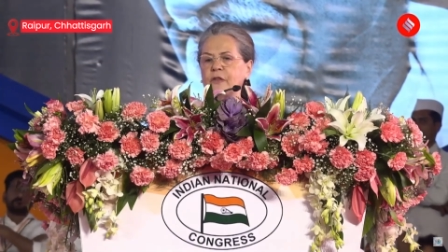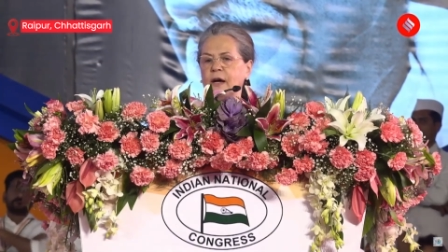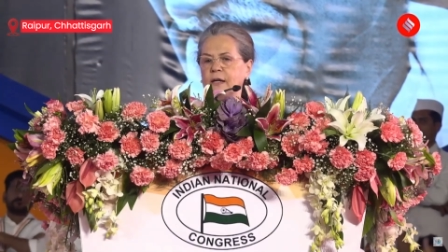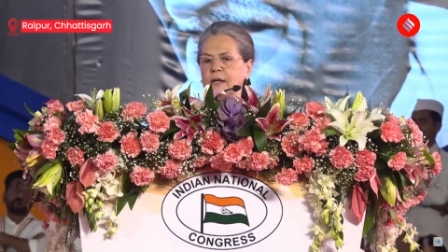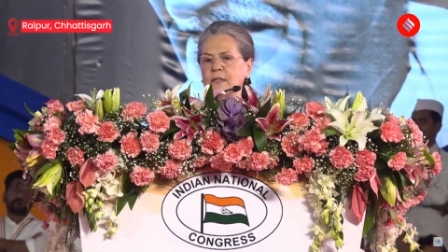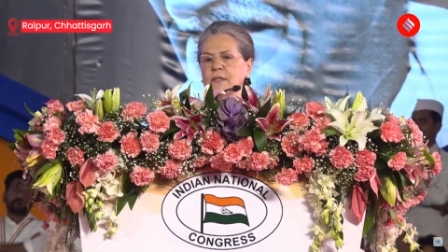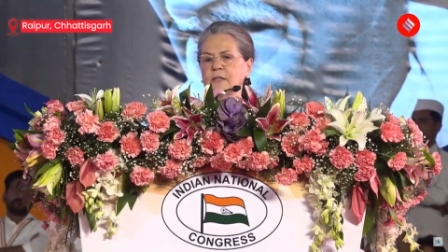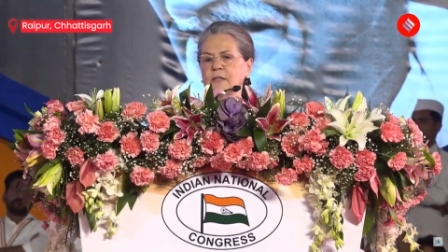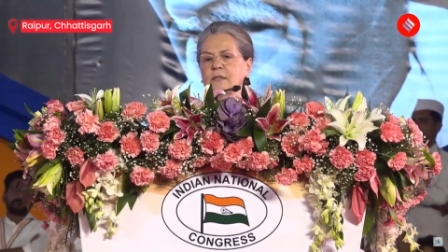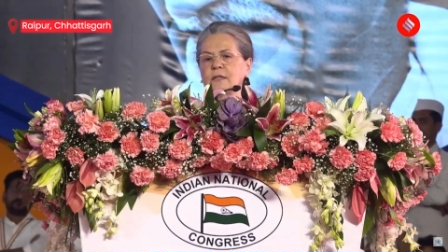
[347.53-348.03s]

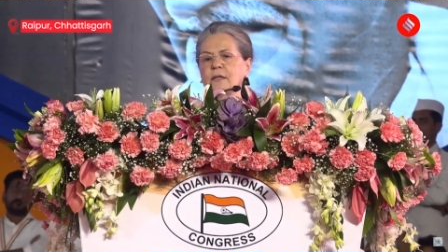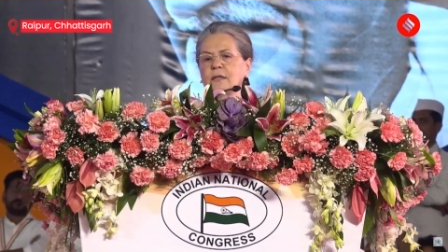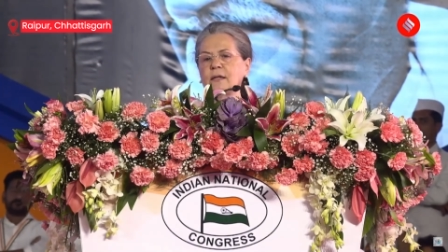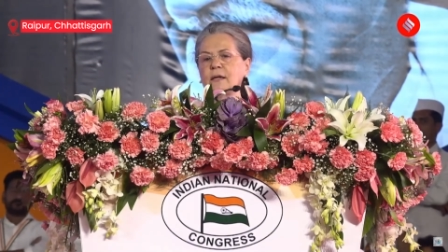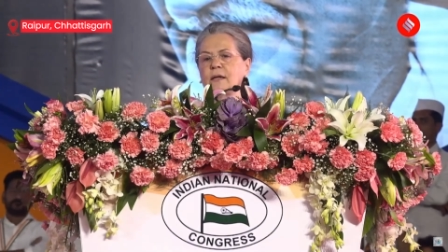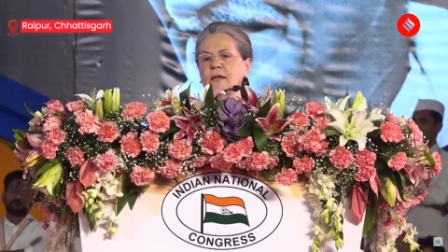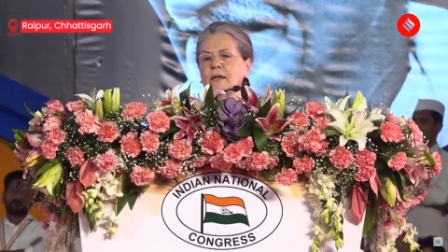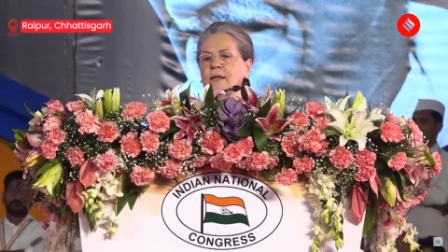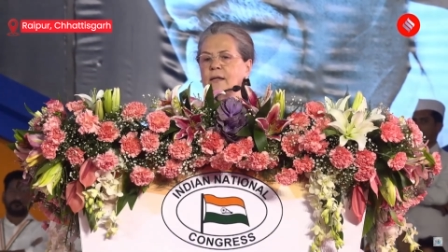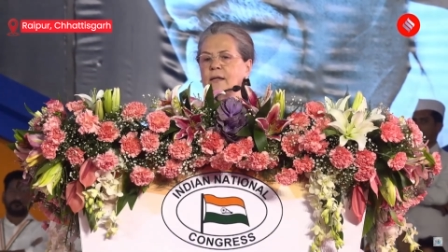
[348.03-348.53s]
us.
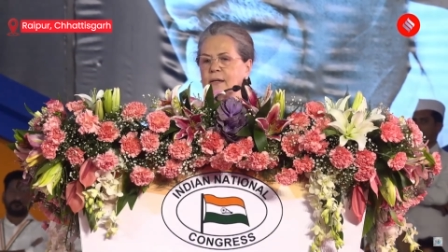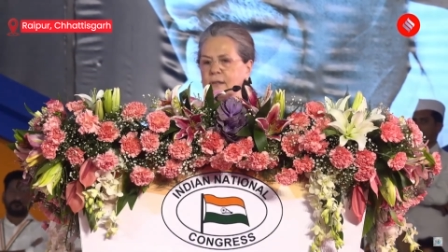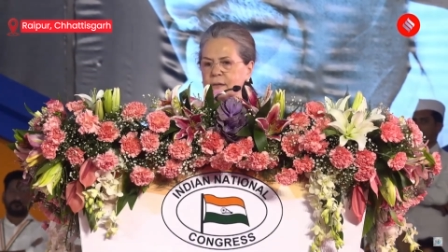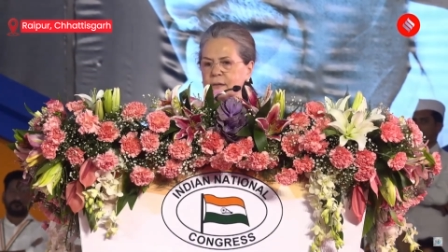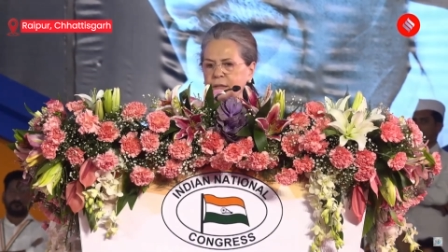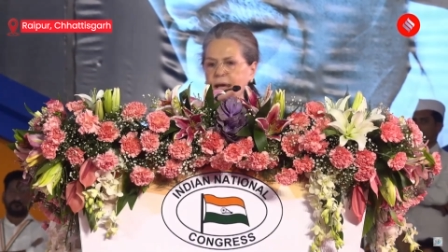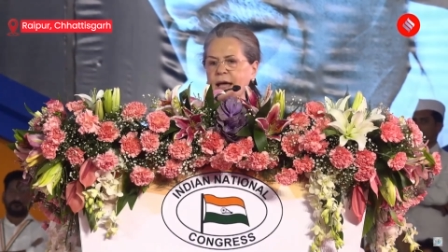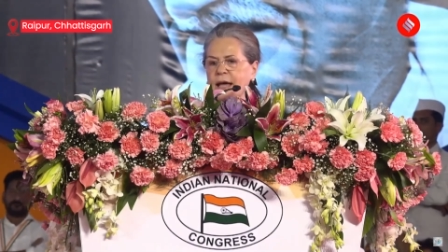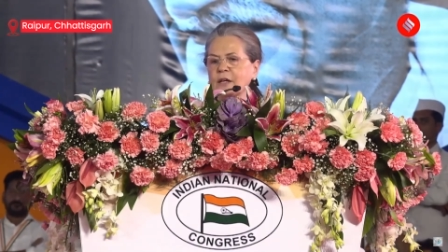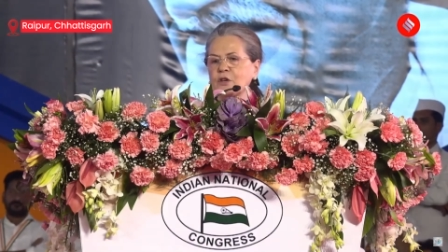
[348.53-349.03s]

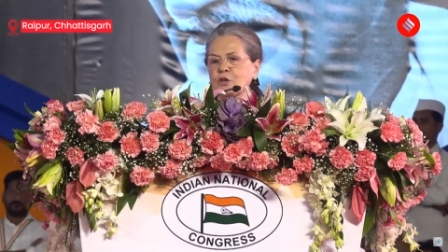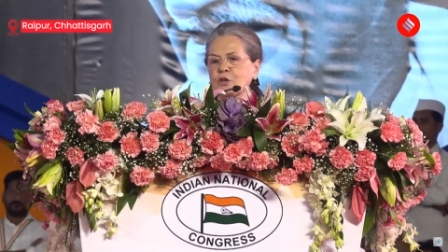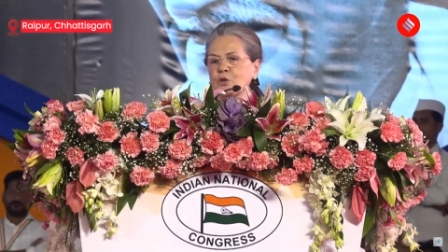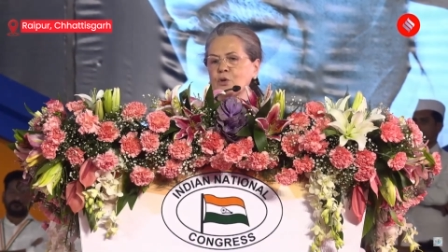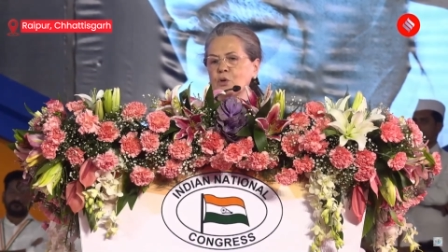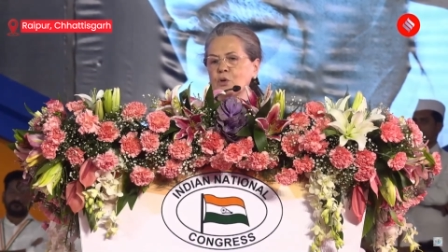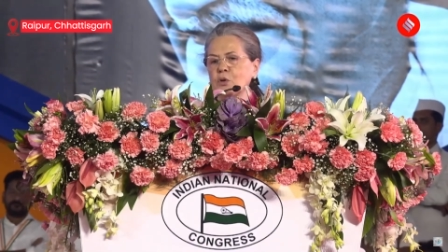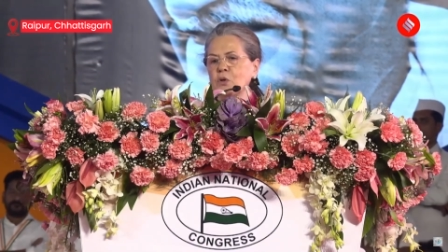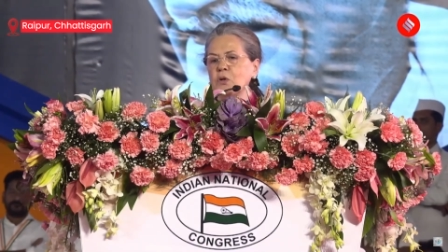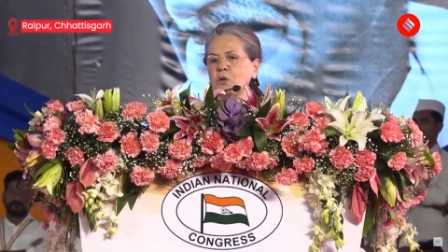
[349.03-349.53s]
Thank
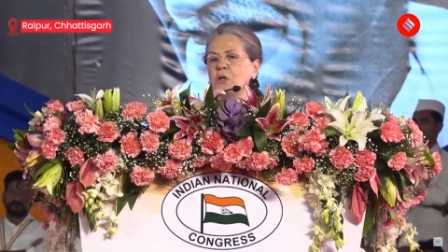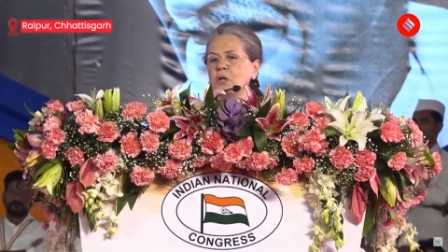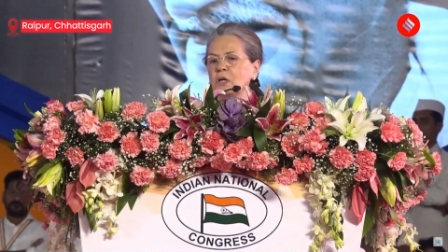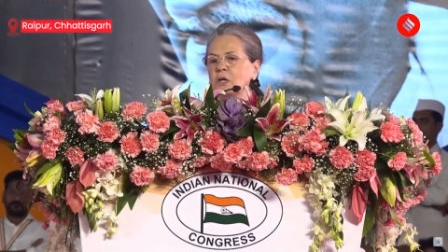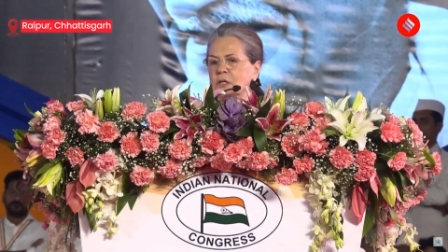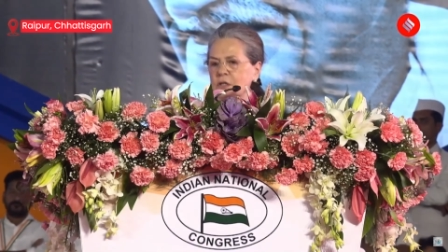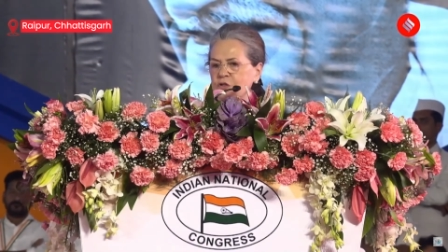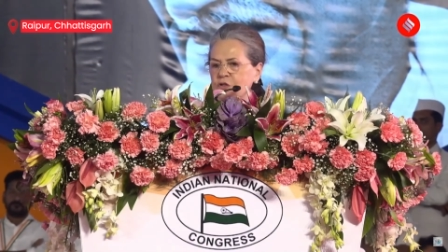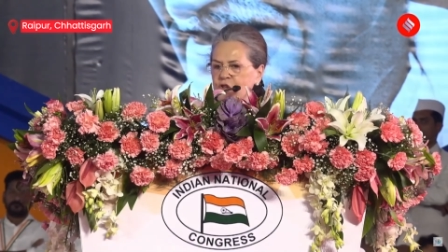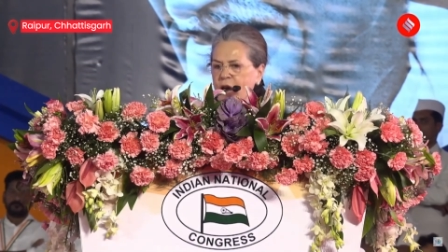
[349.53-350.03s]
you.
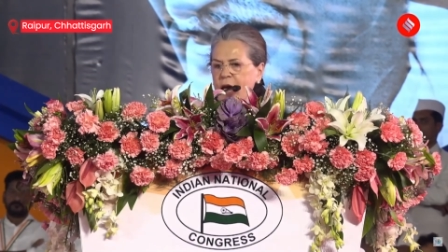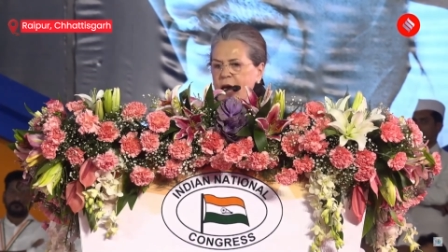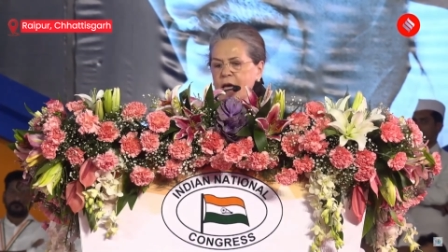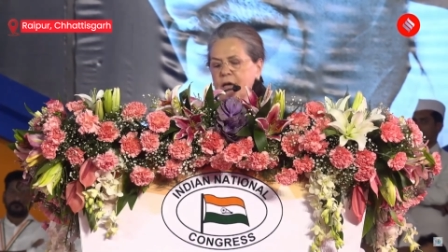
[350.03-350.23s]
Jai